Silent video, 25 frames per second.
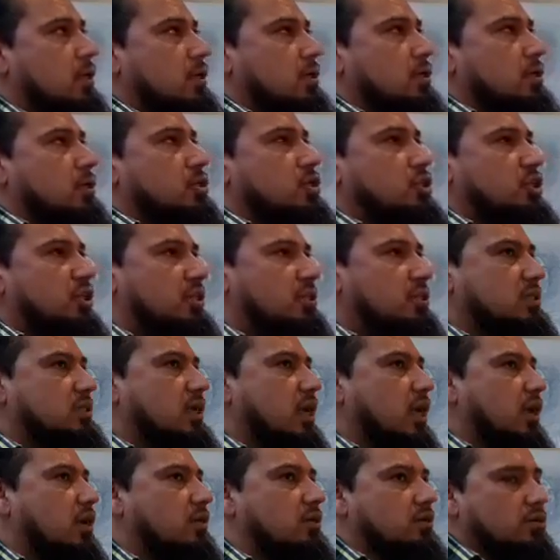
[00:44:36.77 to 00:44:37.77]
G
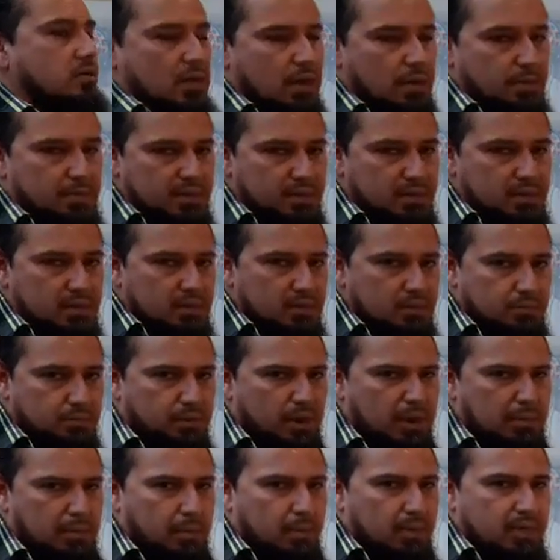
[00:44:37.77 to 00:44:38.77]
scale, I'm gonna
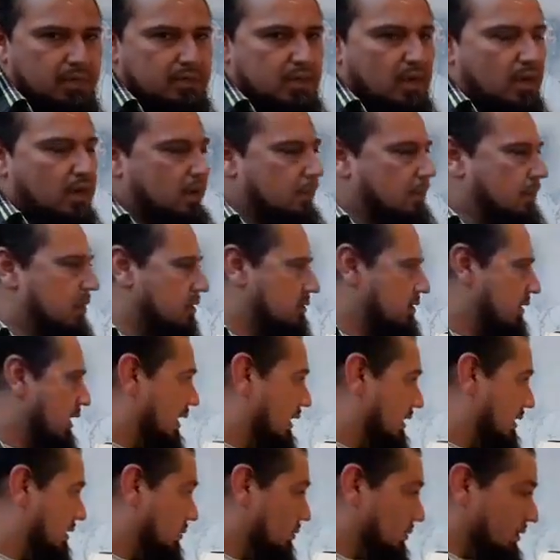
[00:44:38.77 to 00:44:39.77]
probably talk about
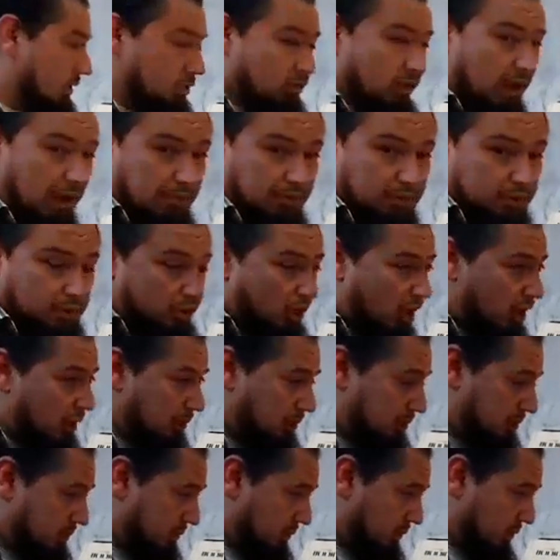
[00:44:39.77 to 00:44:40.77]
that because we do have a
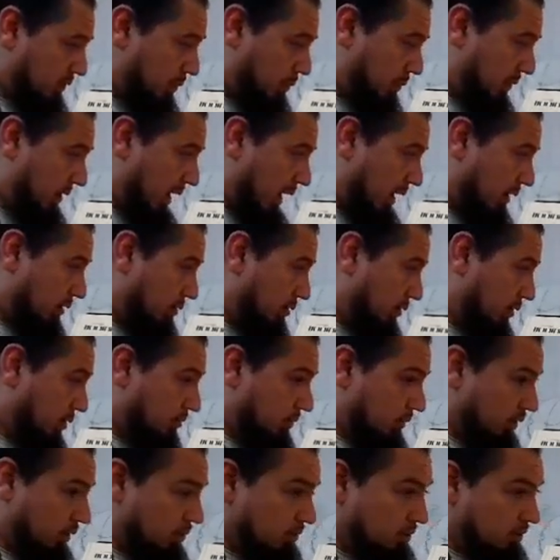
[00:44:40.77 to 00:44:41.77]
sharp for piano. You
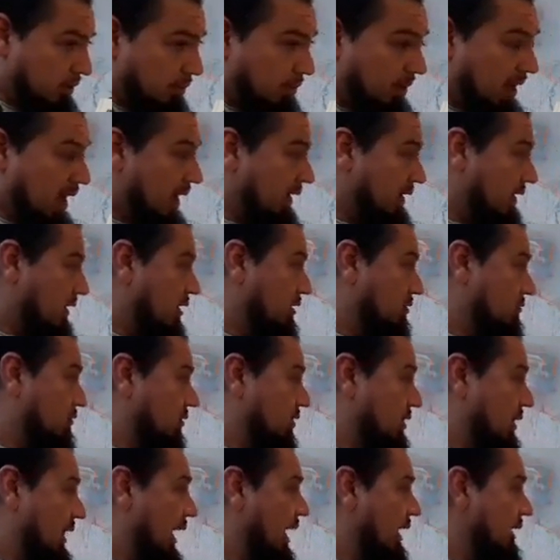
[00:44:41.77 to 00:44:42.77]
would use a black key for
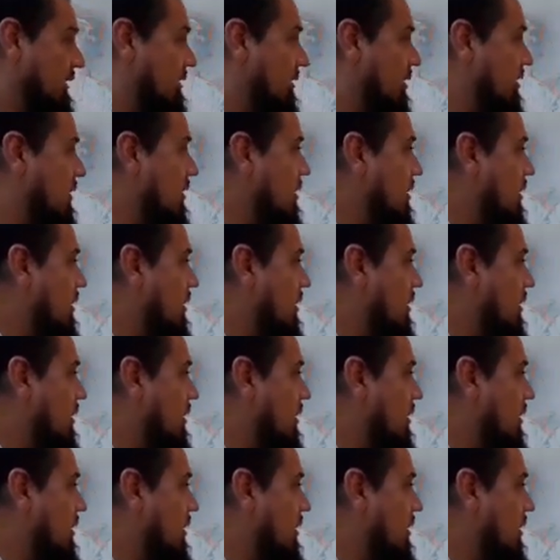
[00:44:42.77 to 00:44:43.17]
that,